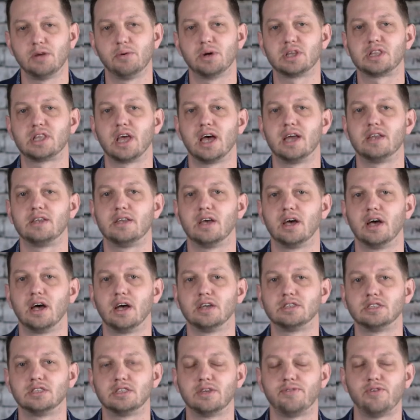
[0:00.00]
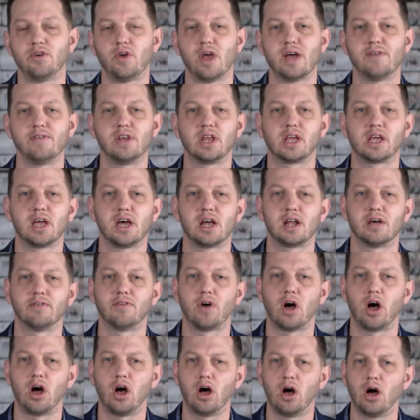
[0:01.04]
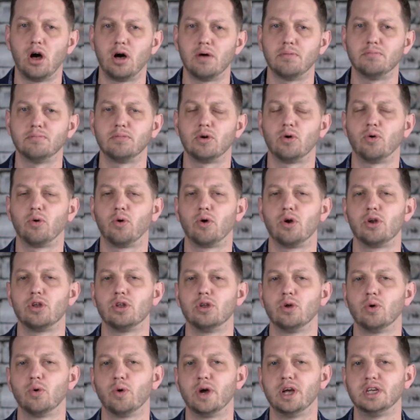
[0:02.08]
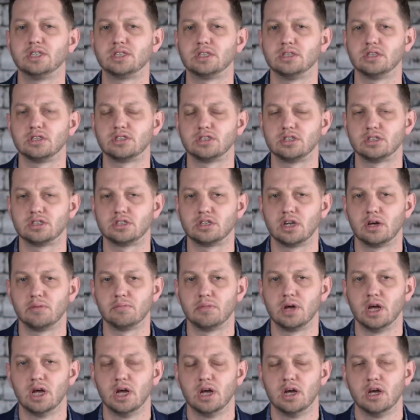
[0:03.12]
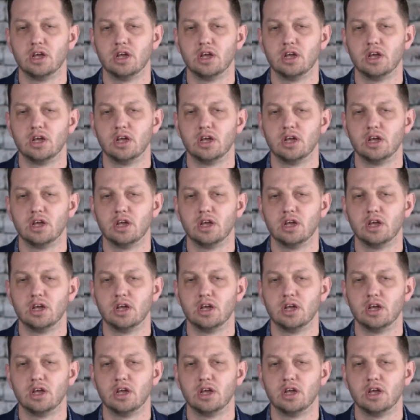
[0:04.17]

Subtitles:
what that does is if you have any kind of hum or noise in the system,